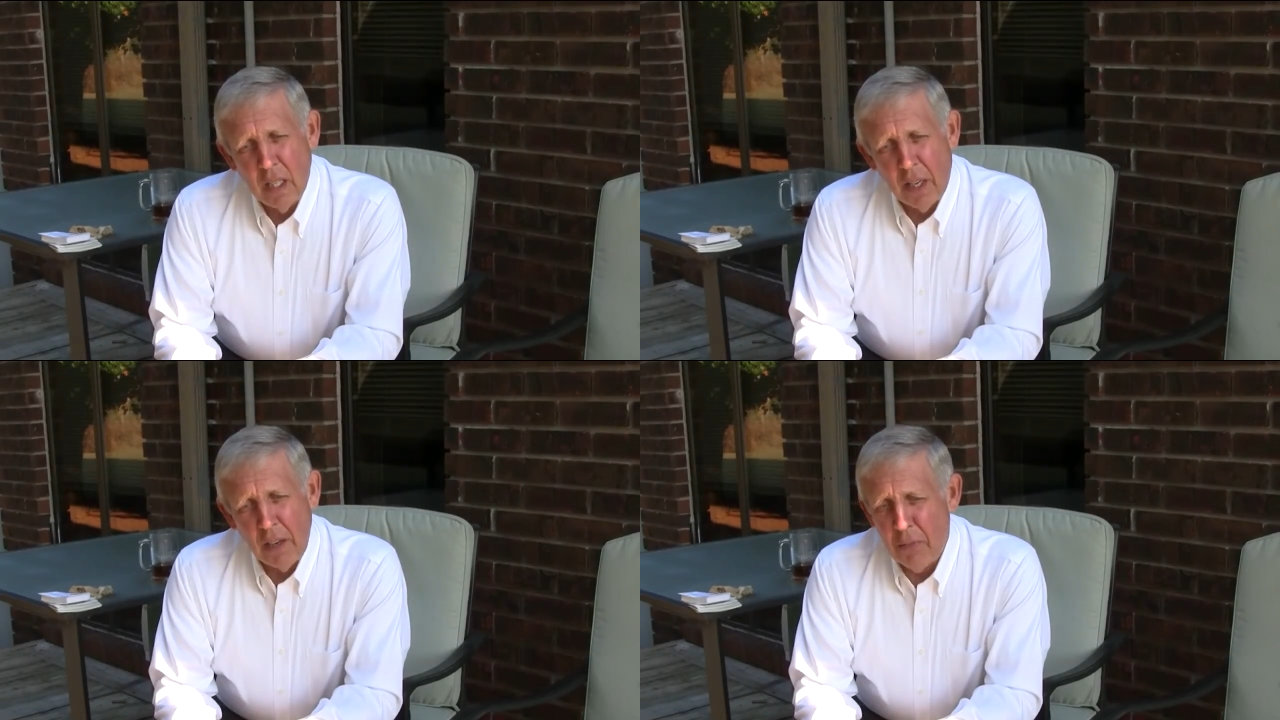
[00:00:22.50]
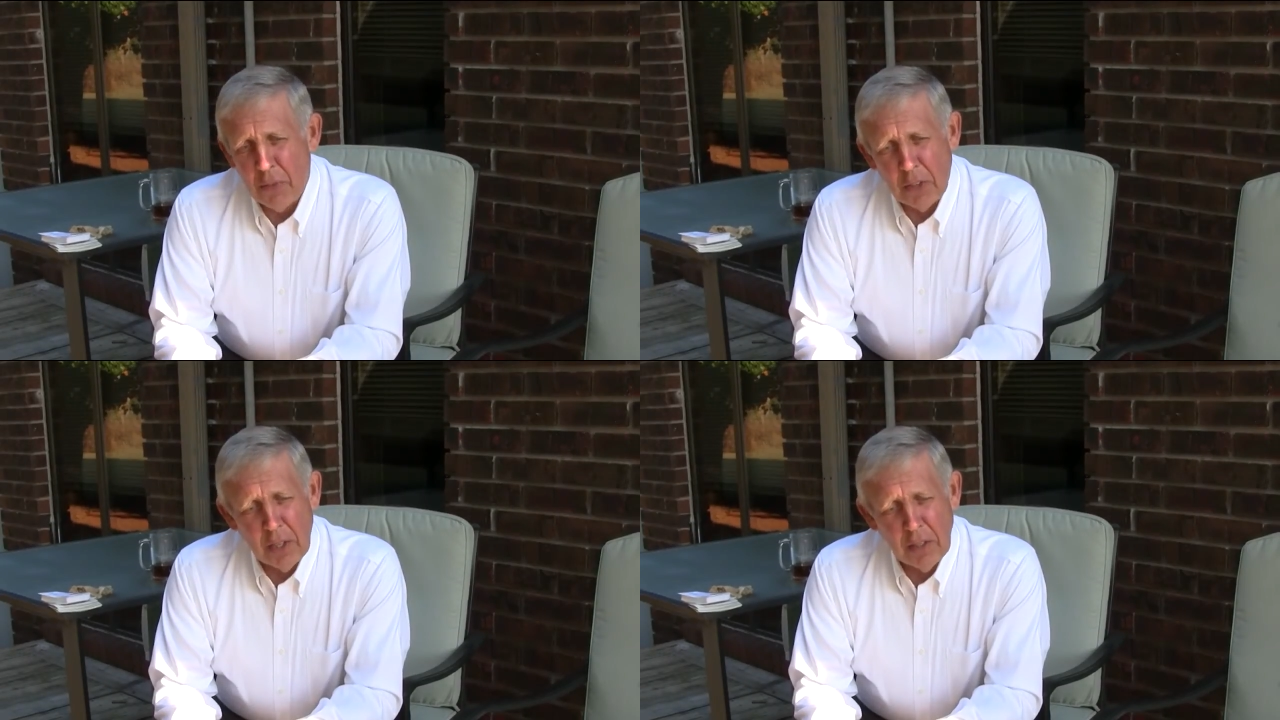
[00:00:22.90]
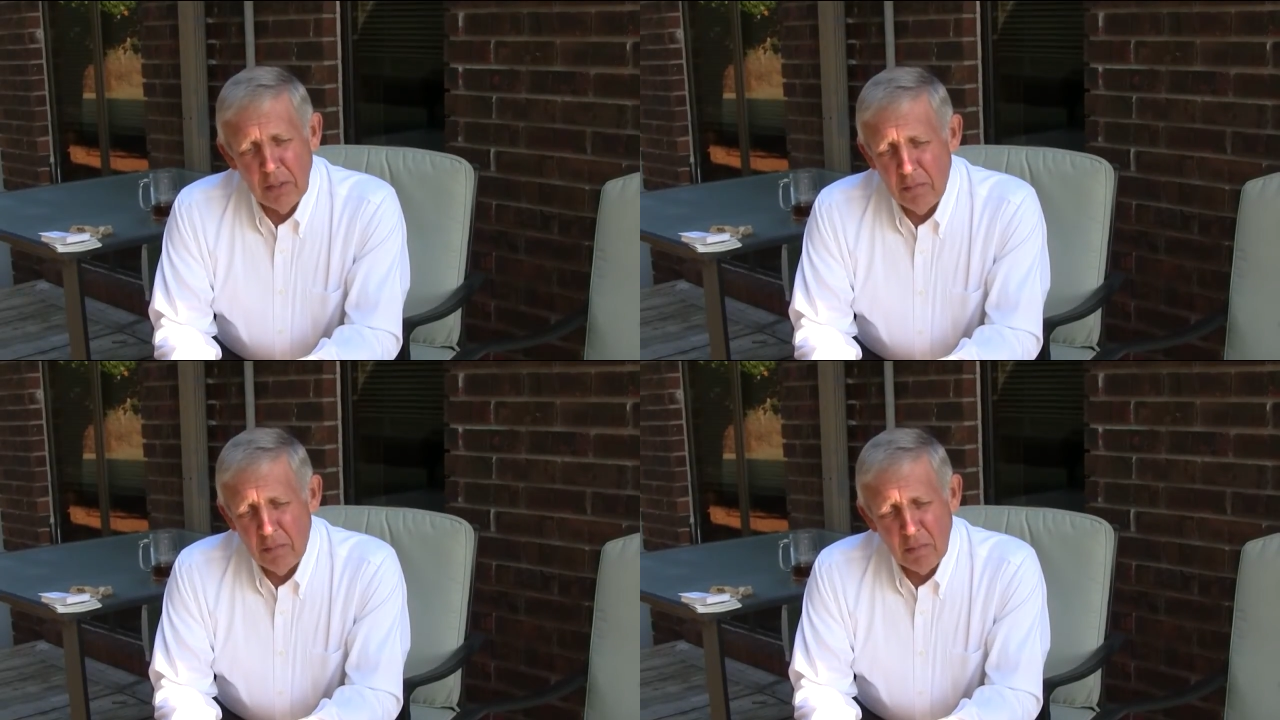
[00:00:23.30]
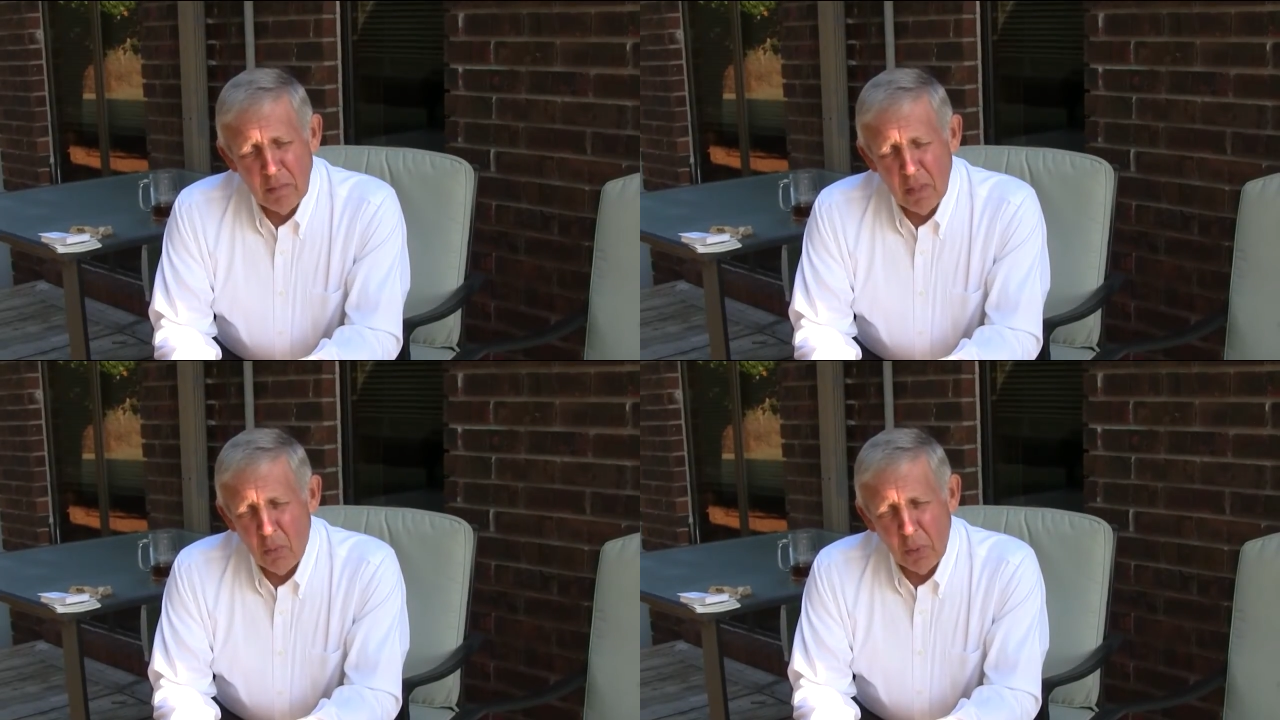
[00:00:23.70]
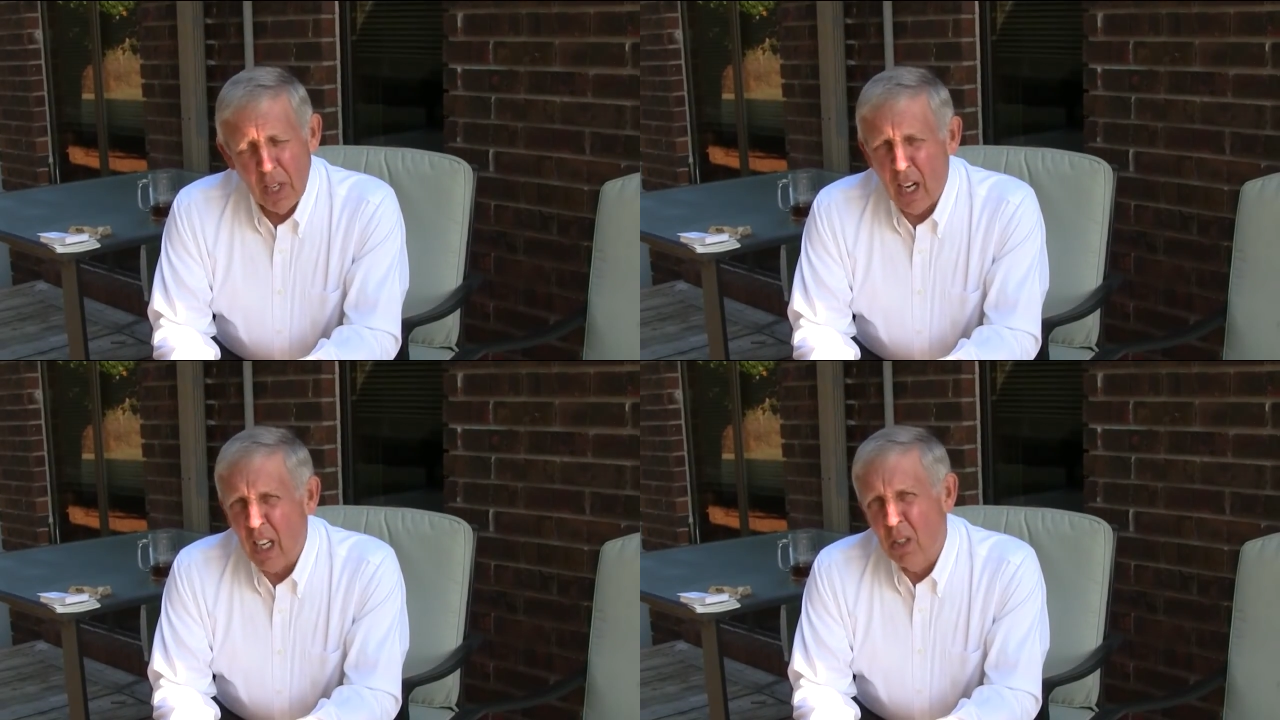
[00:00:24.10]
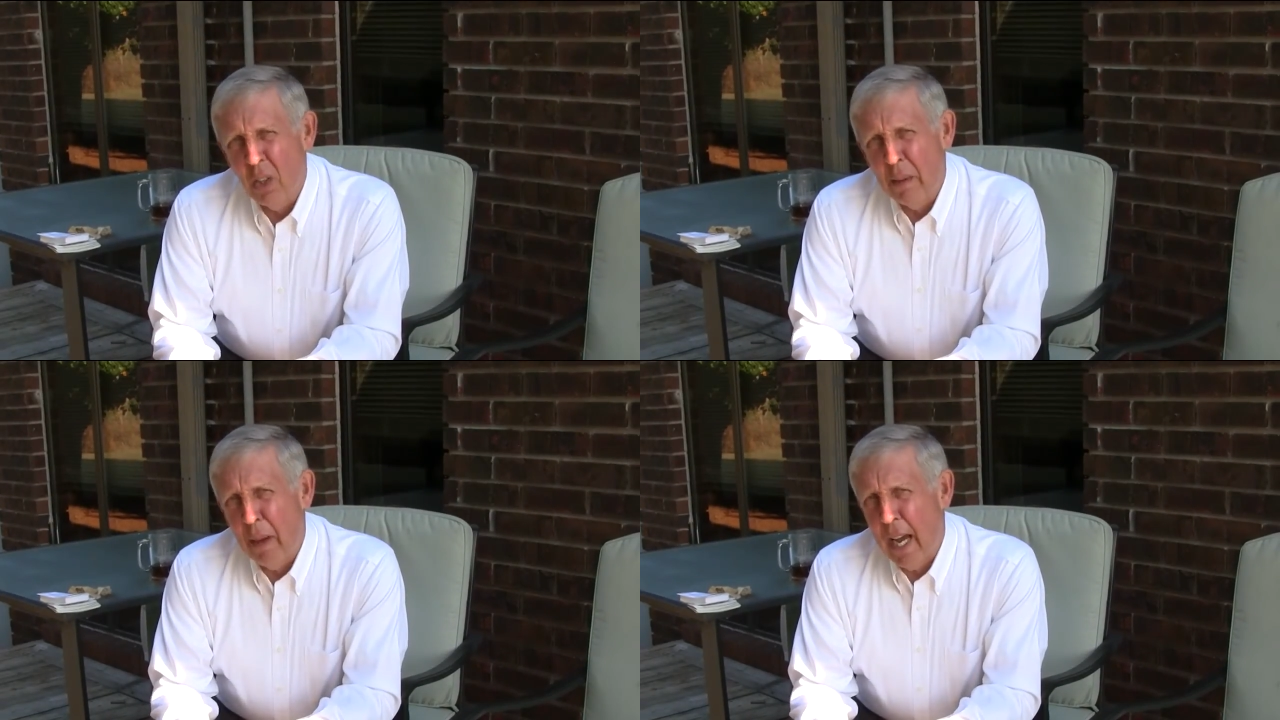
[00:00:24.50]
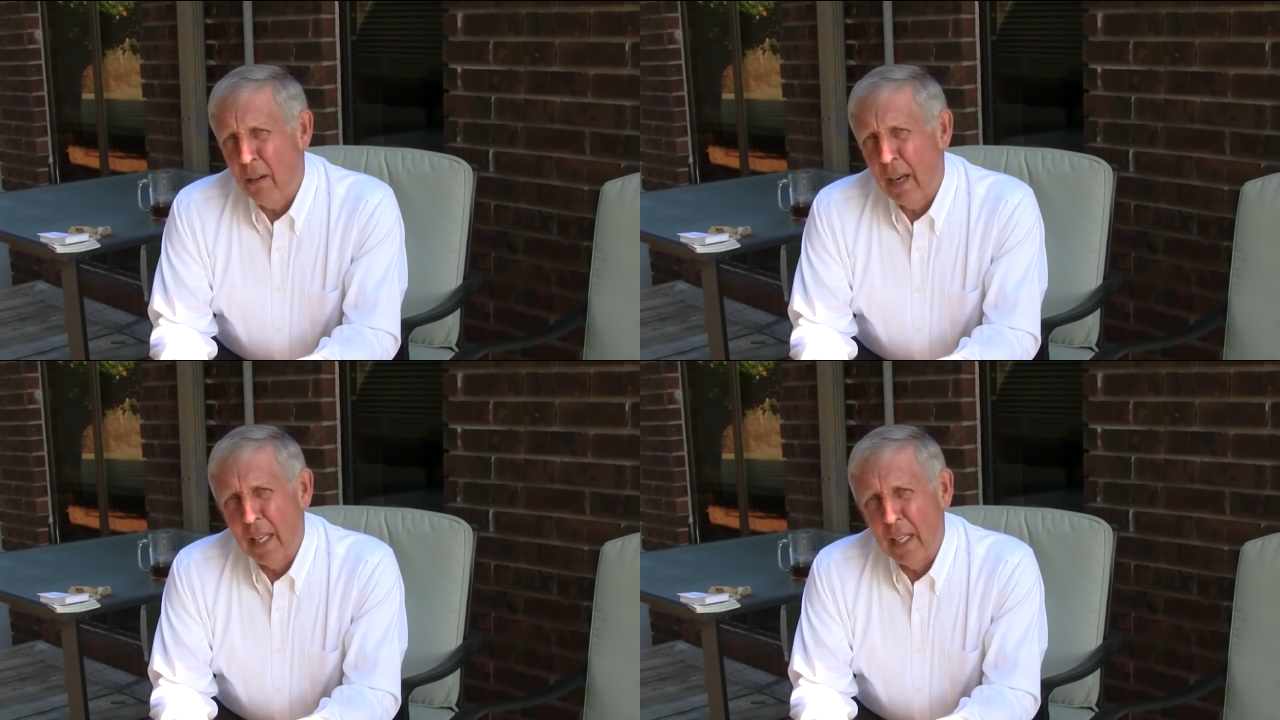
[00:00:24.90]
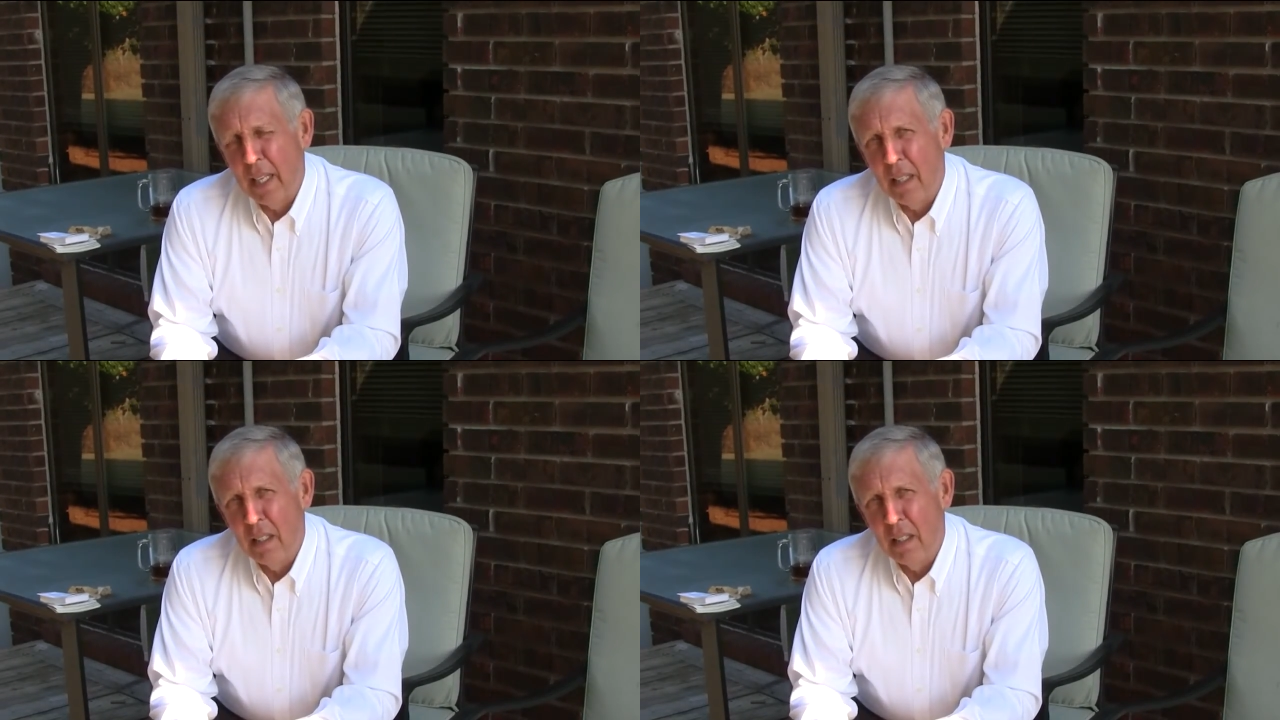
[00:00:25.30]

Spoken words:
They've said, we're not going to come out right now.